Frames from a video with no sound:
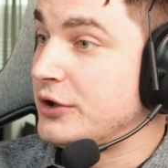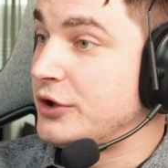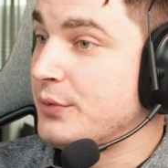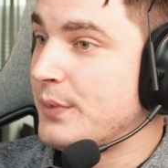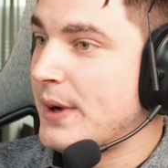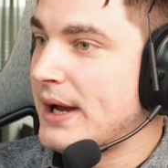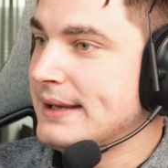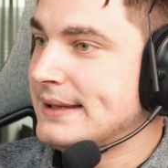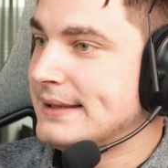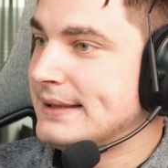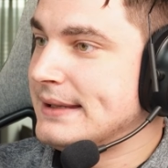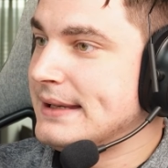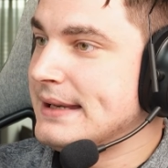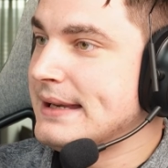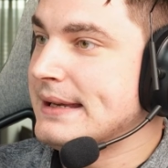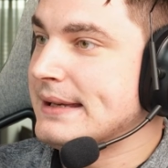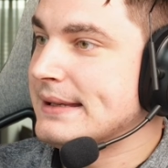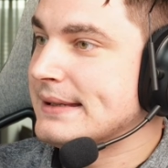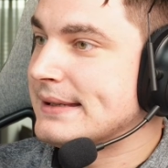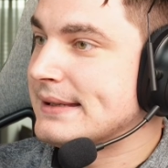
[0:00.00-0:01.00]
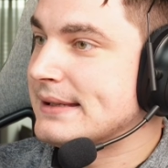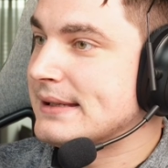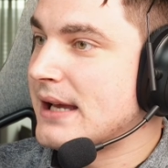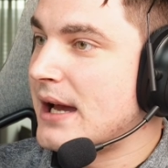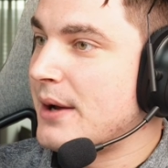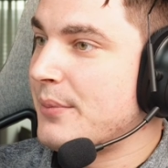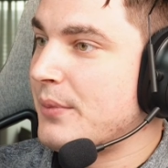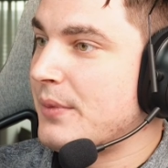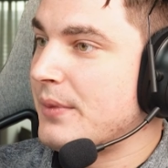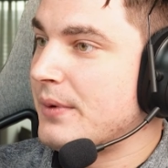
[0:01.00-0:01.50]
You might see
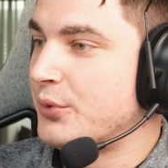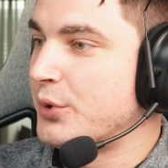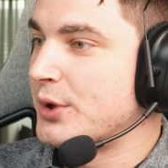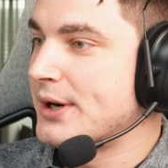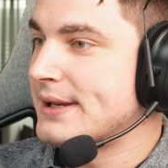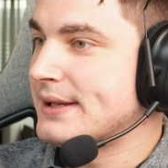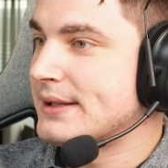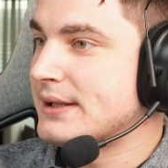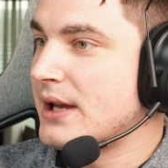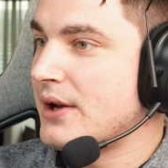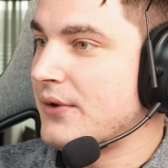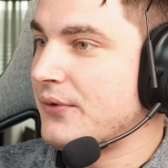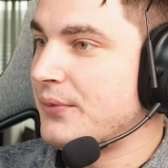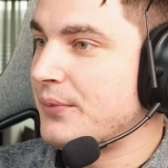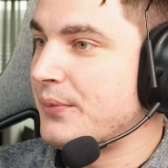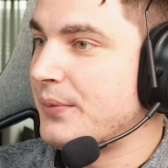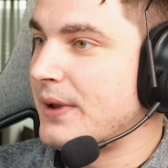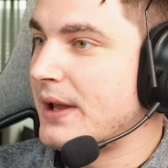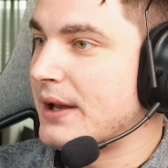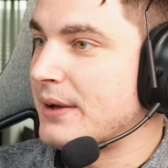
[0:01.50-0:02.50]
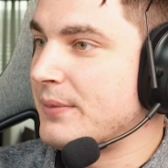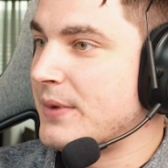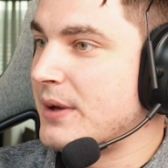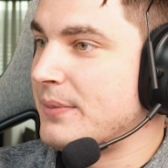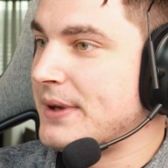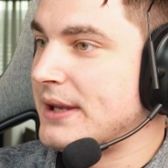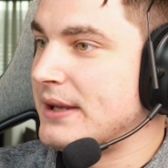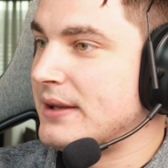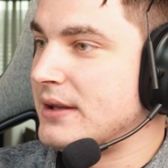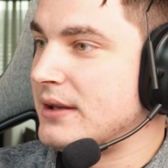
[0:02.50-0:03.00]
some weird stuff like
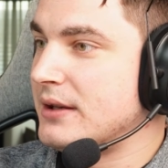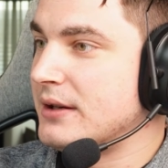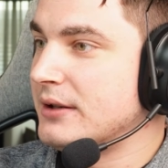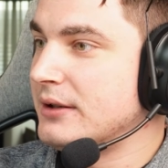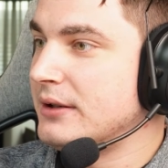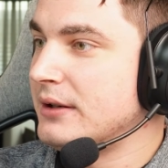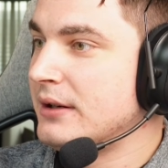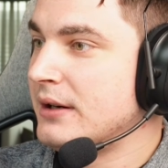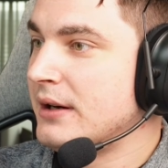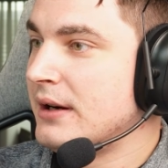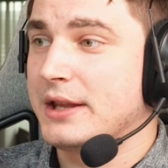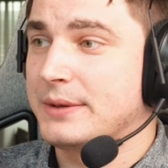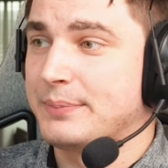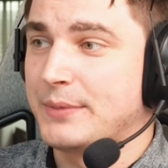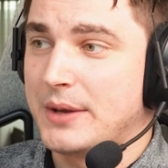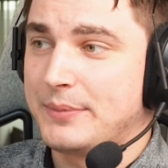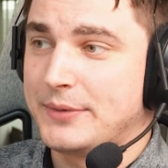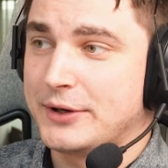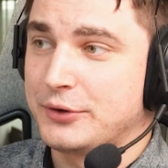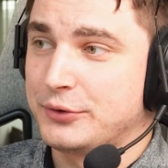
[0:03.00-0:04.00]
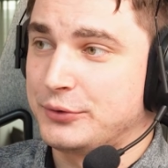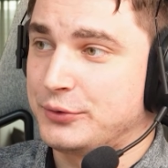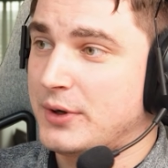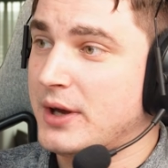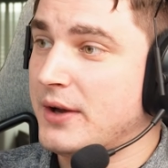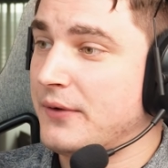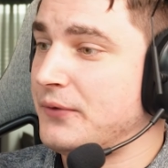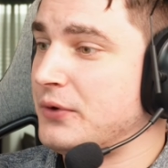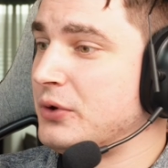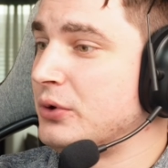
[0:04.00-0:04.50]
maybe here. It might be good to
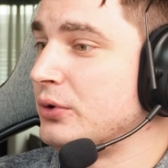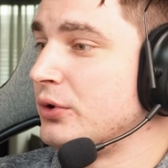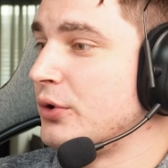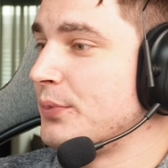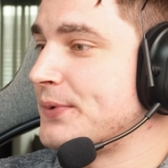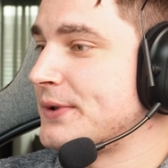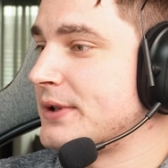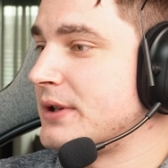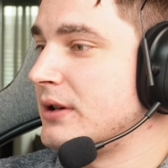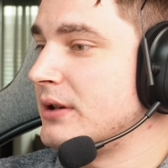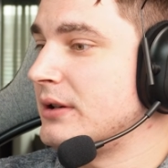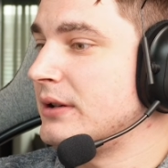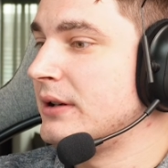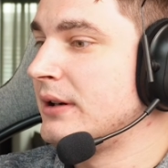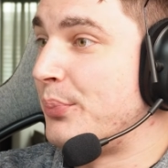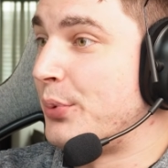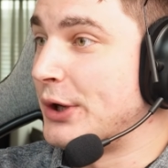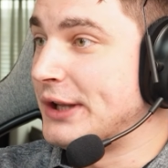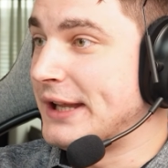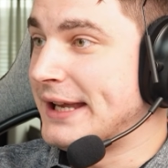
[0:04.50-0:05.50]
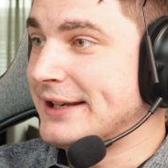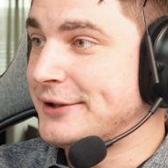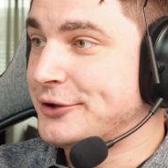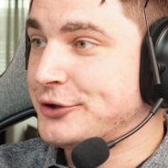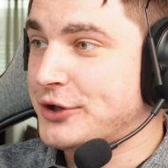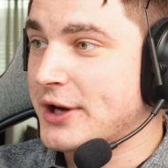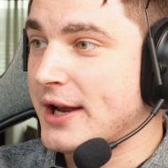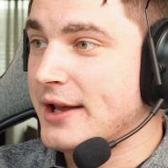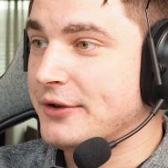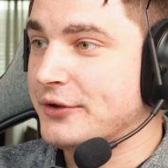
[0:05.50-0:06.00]
have few loops here, but in
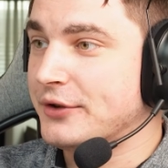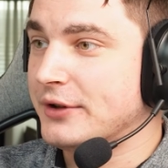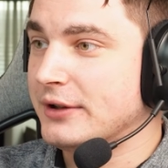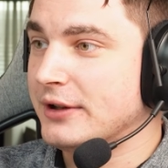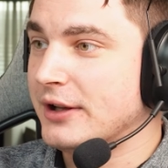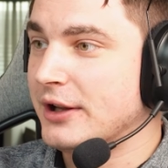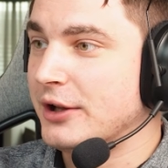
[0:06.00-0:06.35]
general,